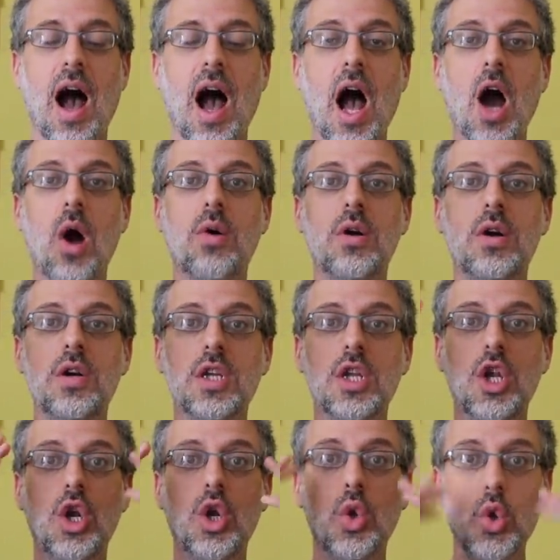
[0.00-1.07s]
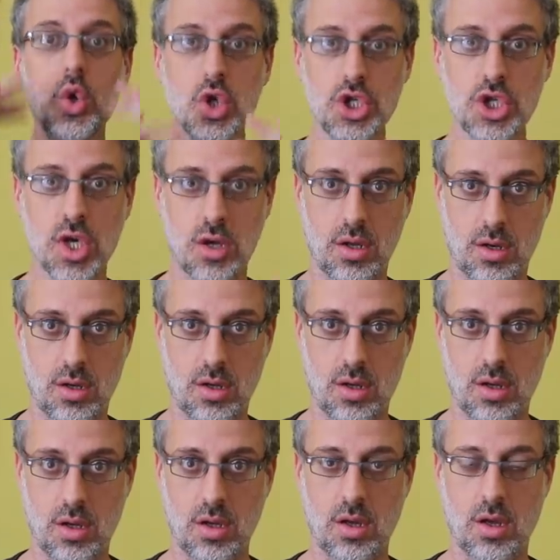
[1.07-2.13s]
our illusion
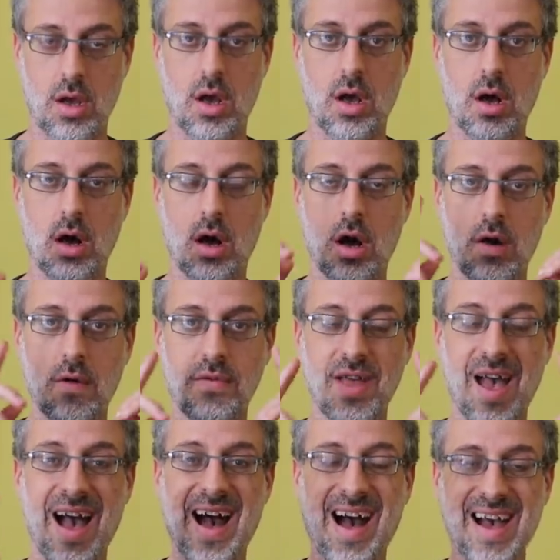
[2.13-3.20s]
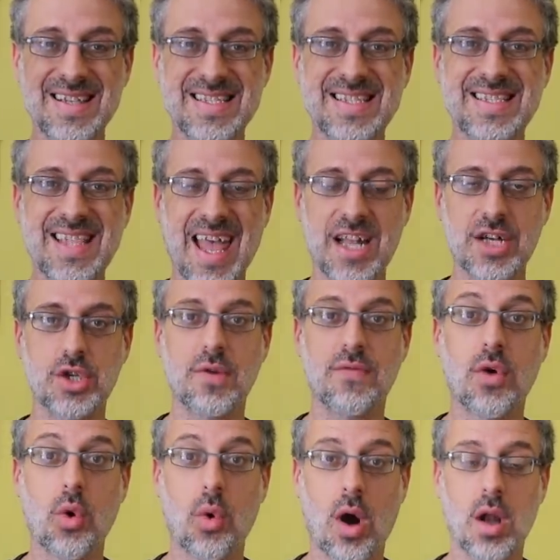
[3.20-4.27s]
of the high standard
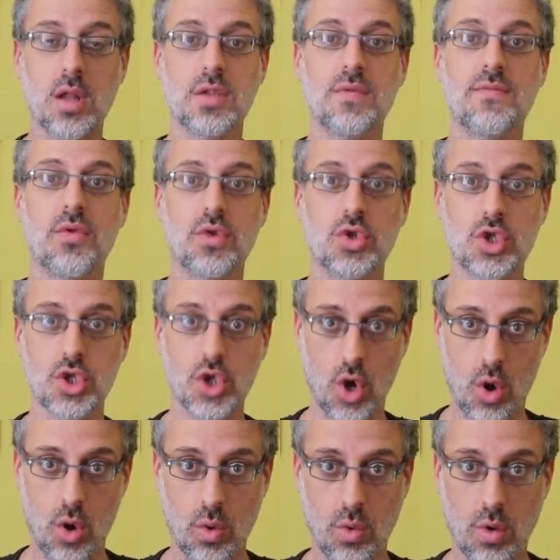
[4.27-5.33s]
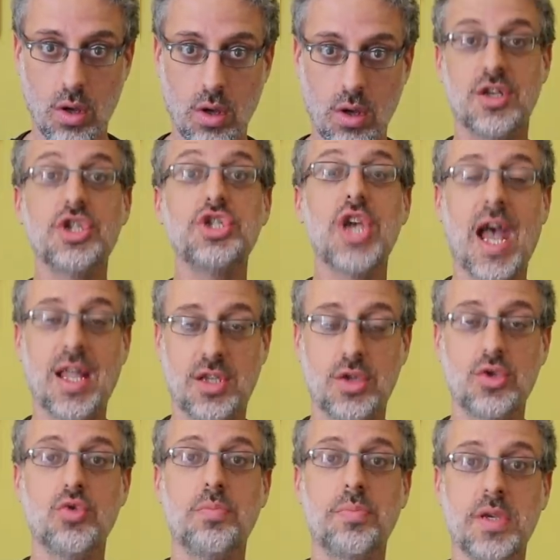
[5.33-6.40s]
of quality for the show,
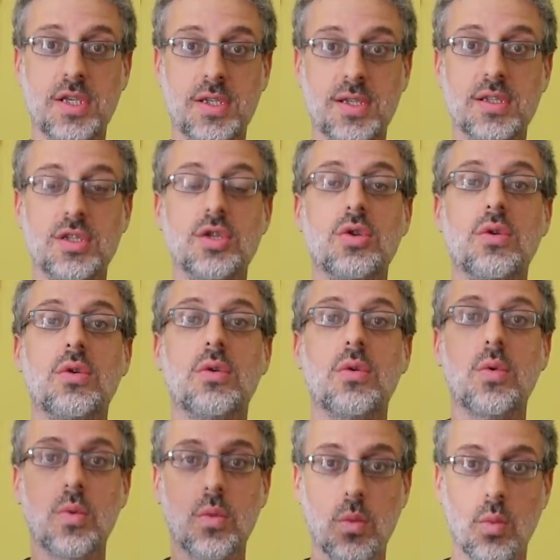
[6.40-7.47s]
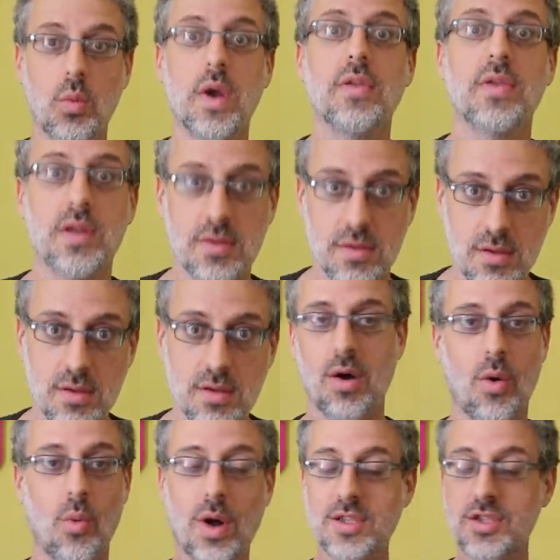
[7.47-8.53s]
shattered to pieces with it.
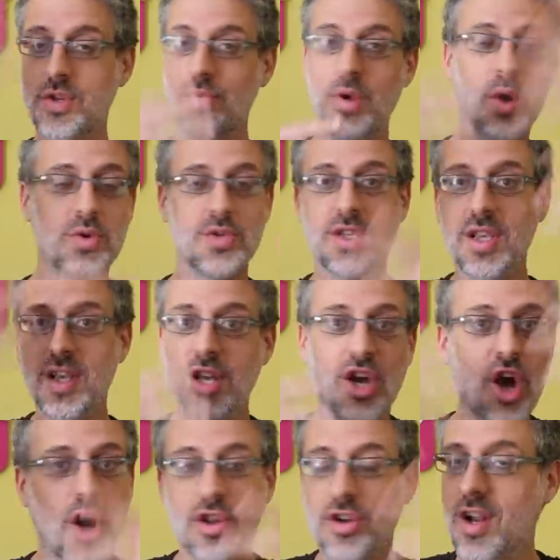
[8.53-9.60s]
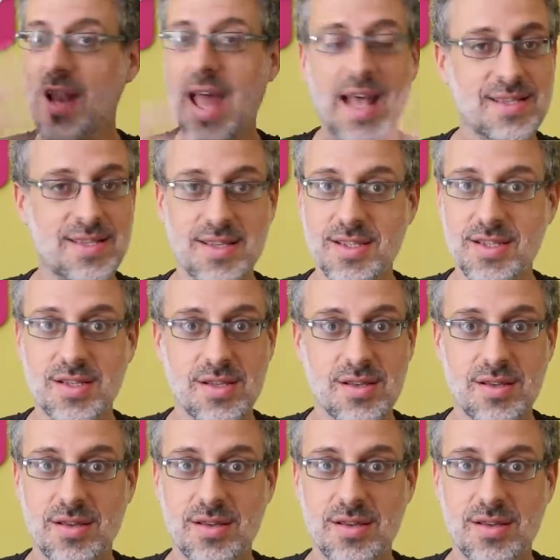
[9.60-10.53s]
Once the rosy colored glasses